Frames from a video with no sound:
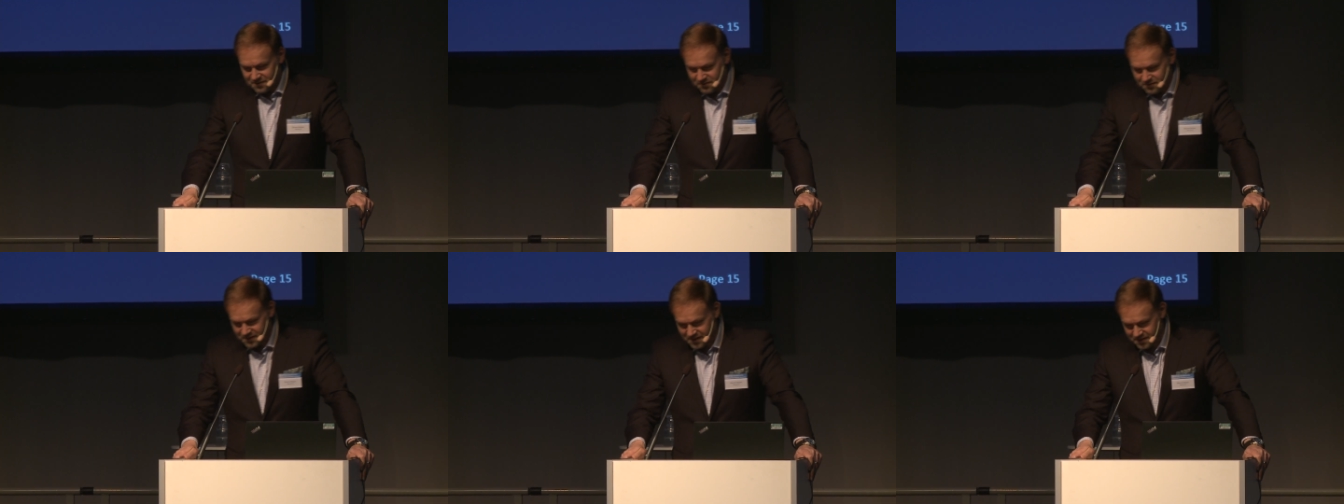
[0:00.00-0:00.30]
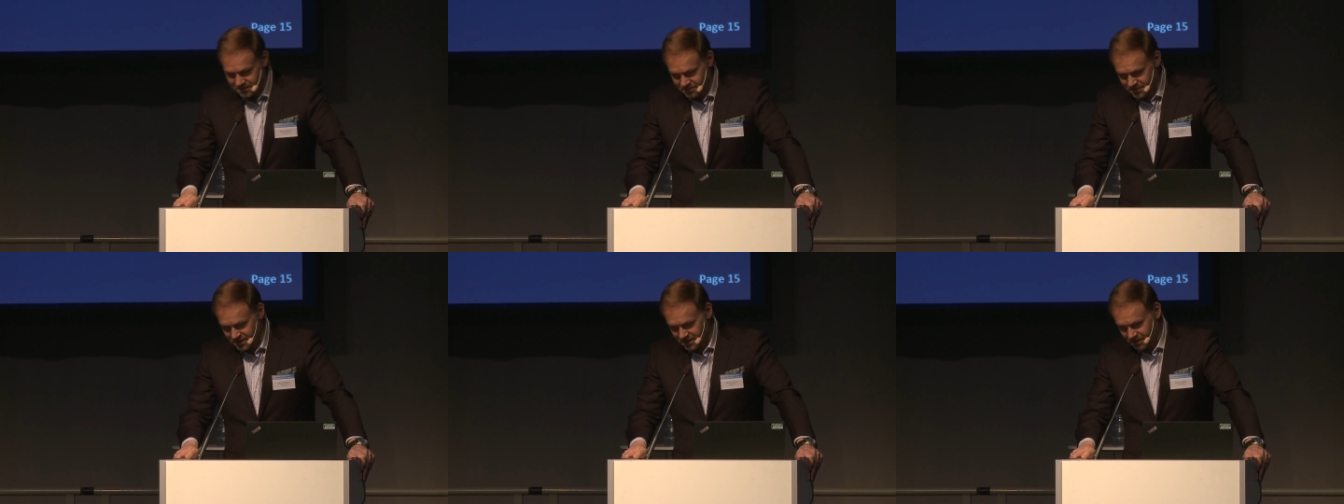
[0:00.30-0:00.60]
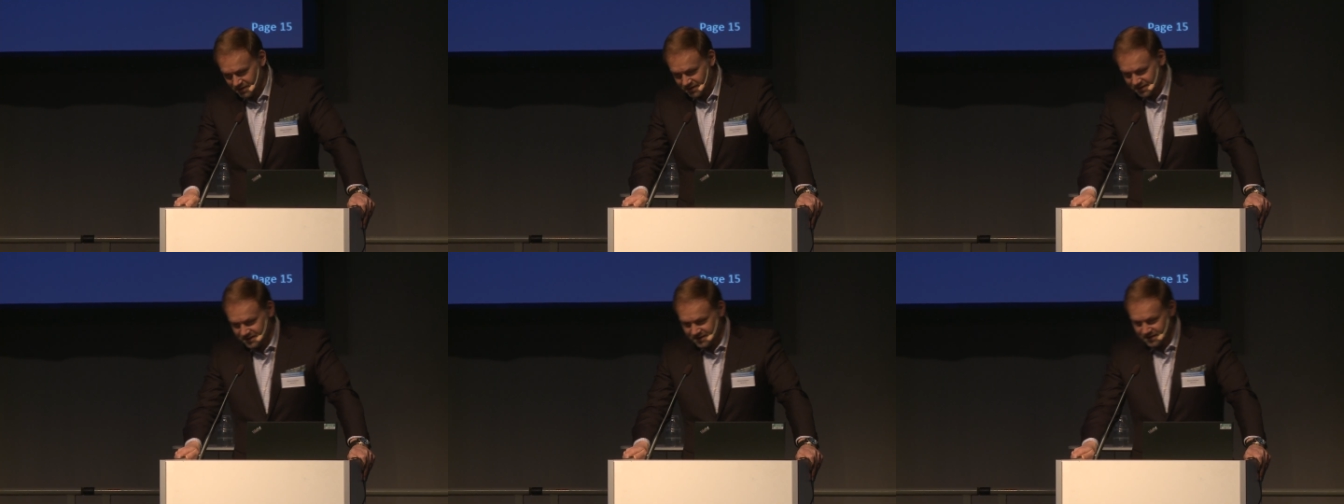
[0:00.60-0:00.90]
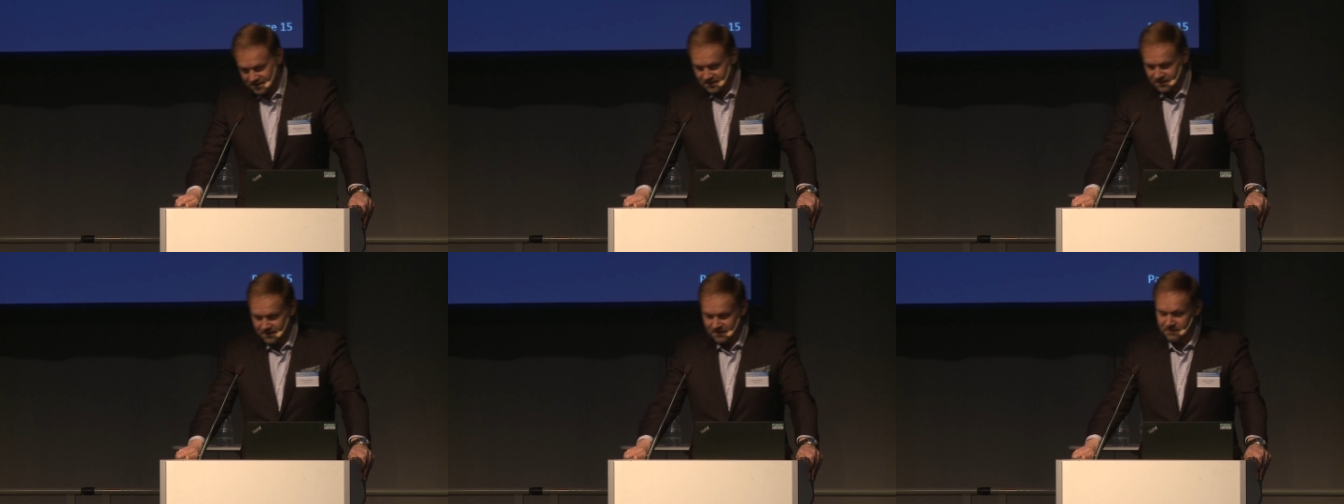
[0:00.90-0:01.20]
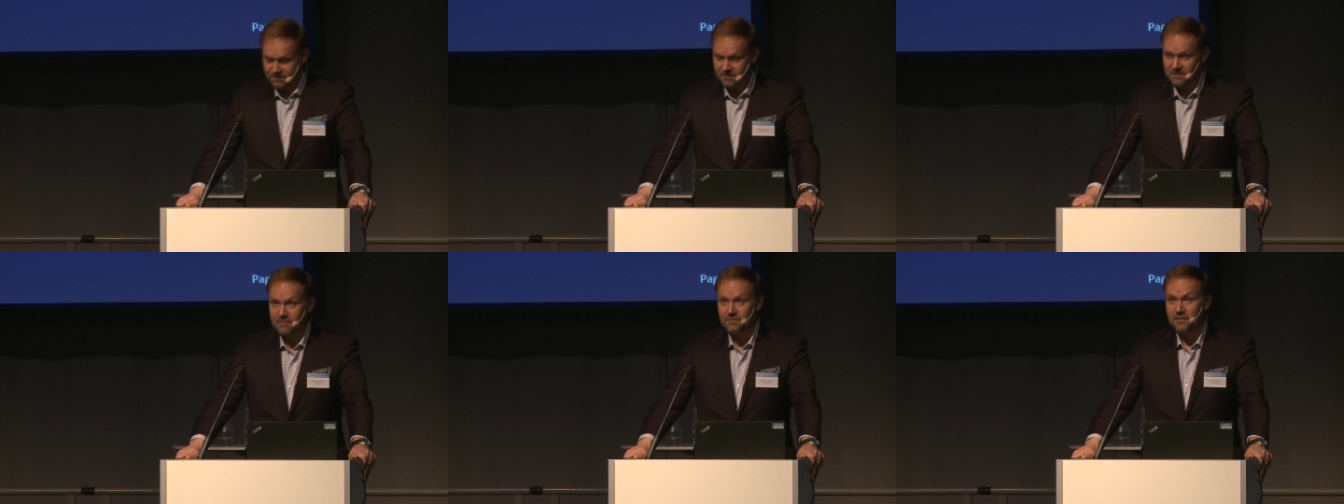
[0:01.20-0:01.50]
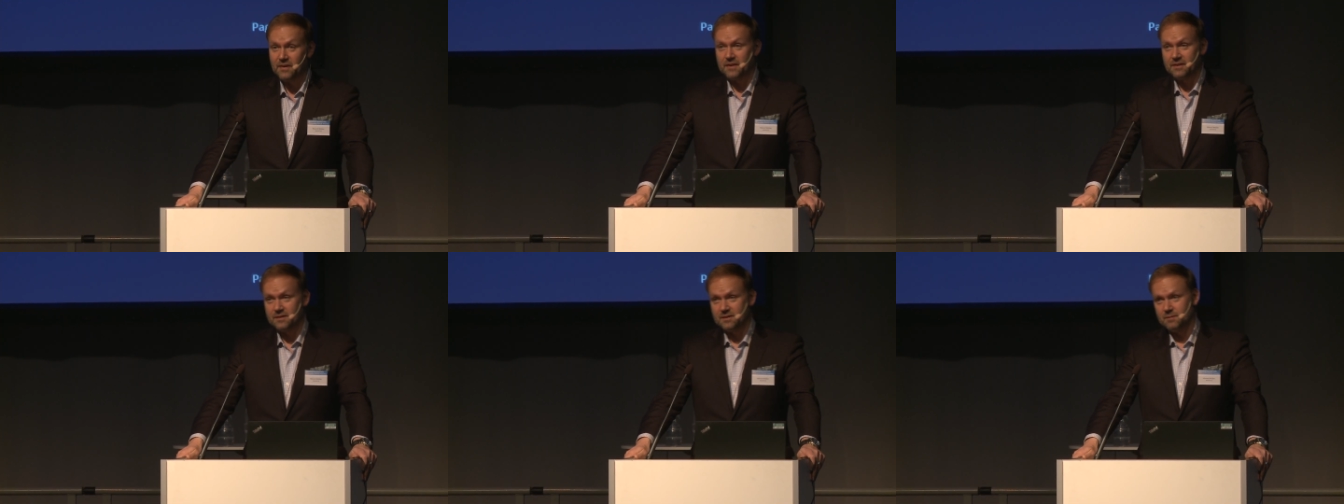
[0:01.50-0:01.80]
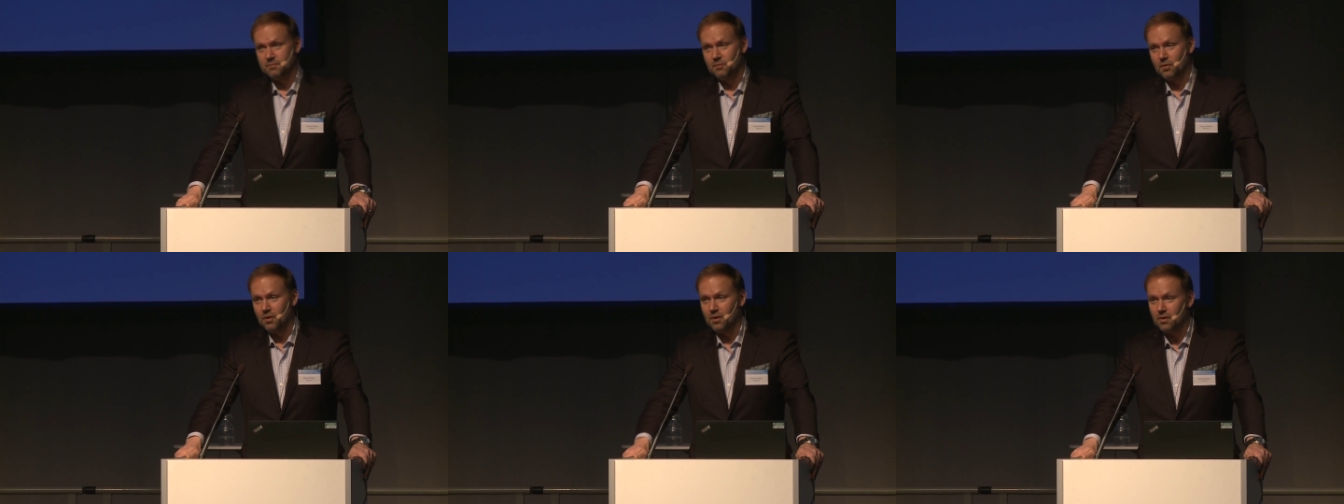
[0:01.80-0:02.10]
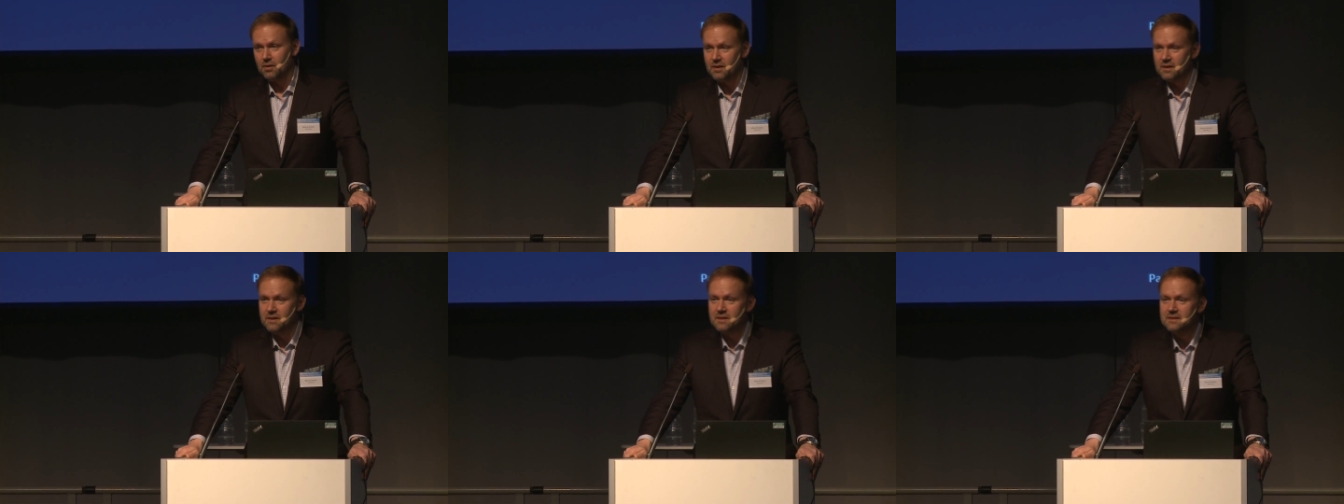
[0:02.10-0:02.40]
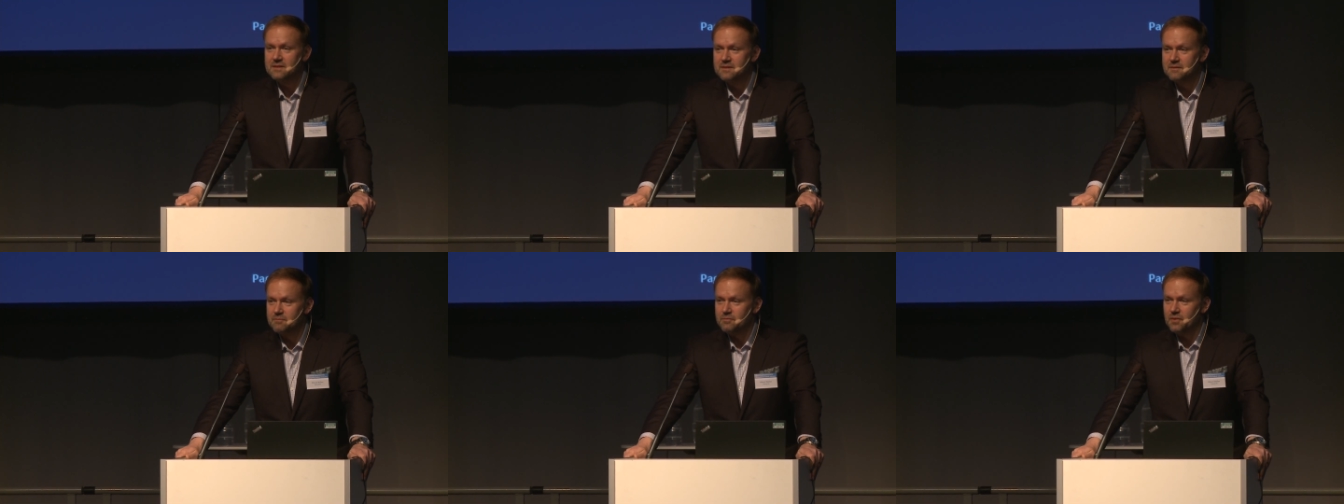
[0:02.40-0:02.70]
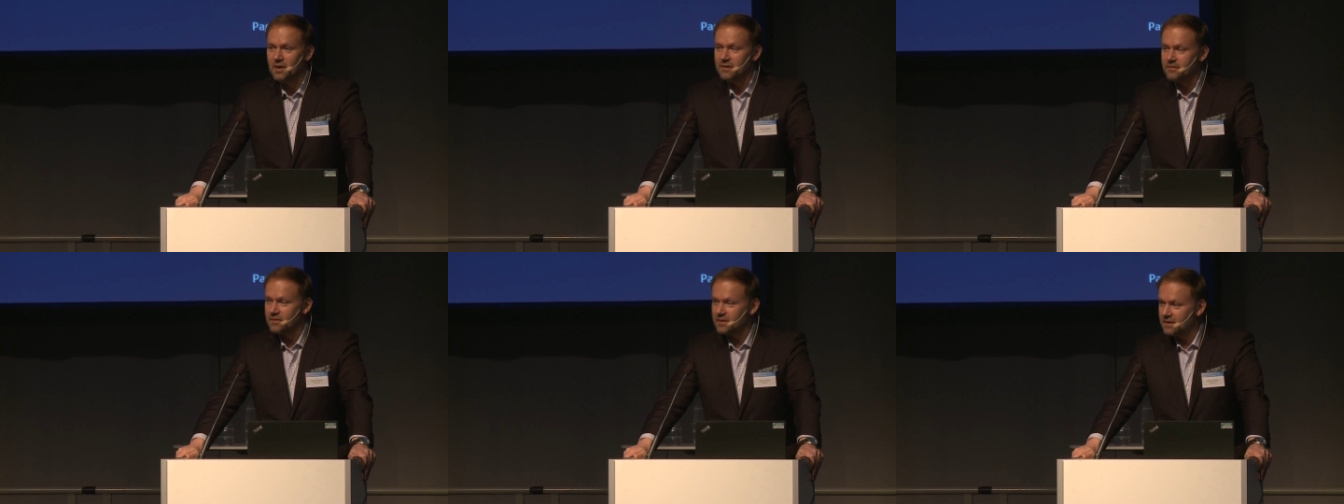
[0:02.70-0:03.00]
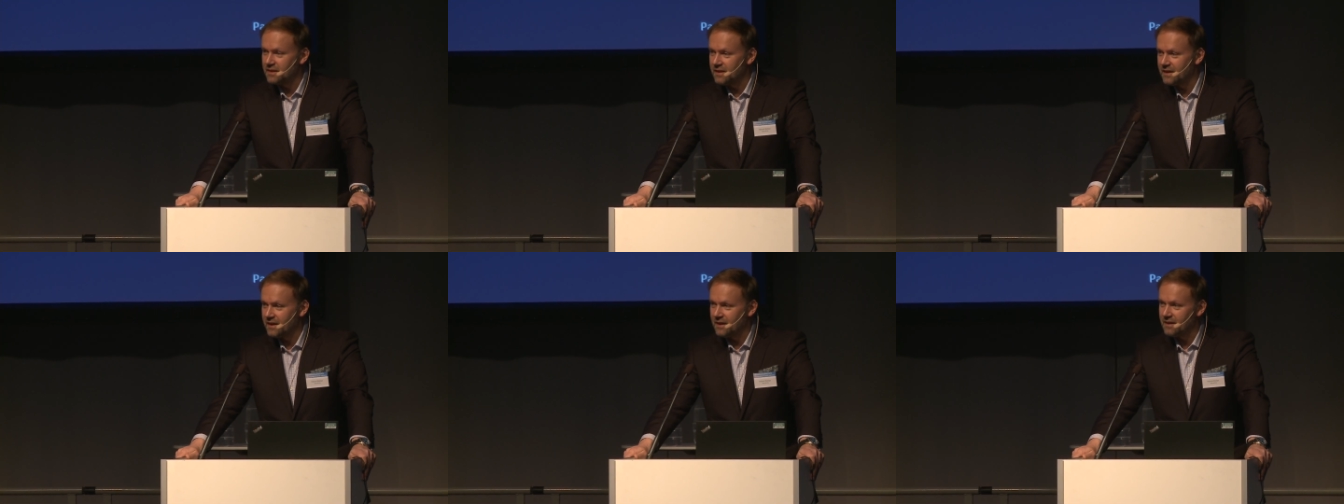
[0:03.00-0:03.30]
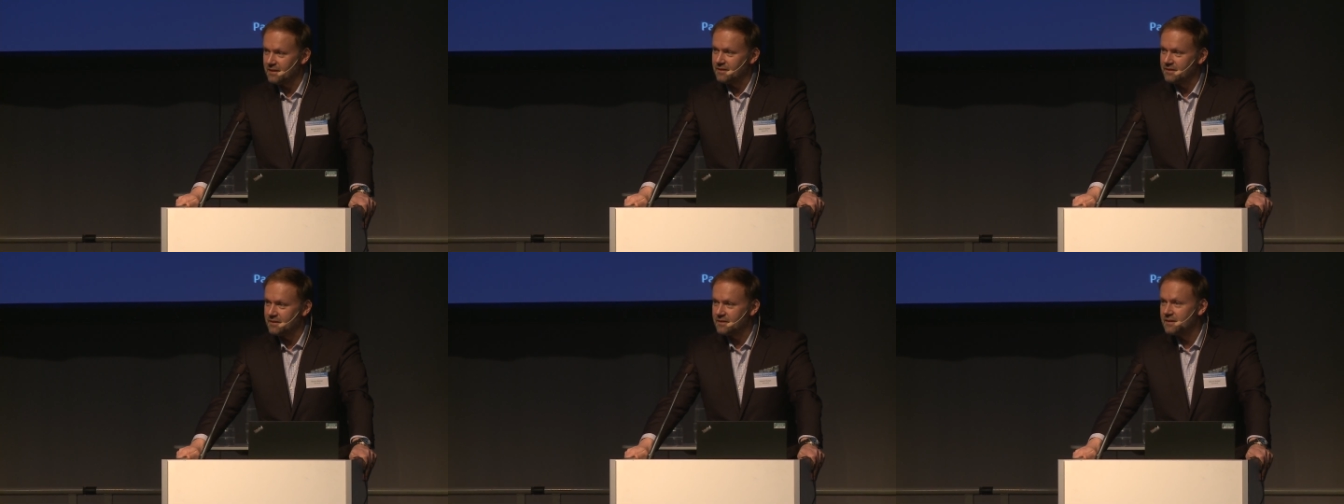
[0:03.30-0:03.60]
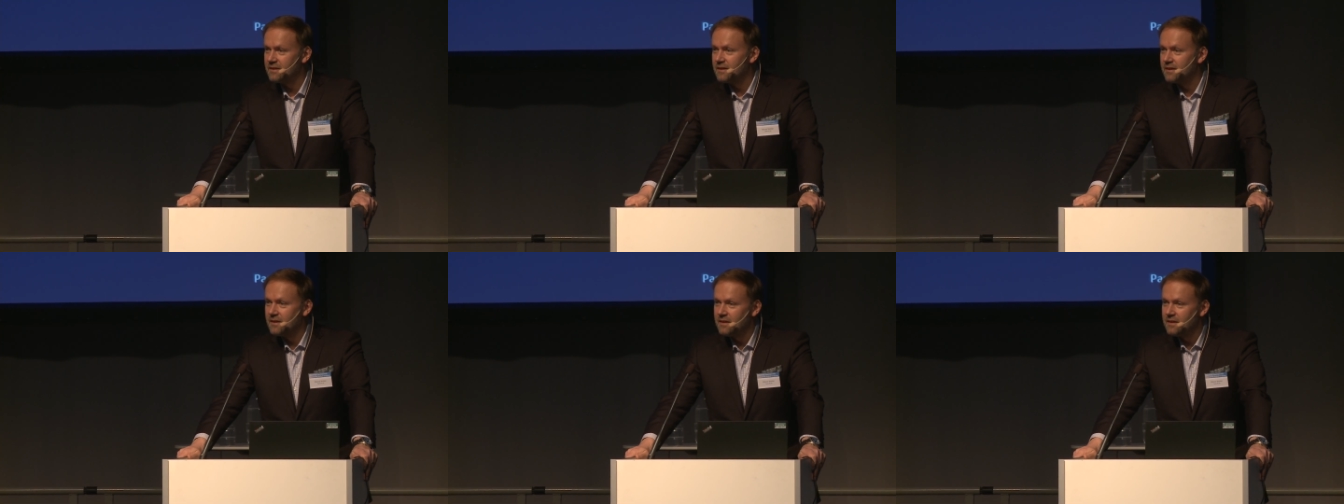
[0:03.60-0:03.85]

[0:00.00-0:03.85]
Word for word: We are still a very small, privately held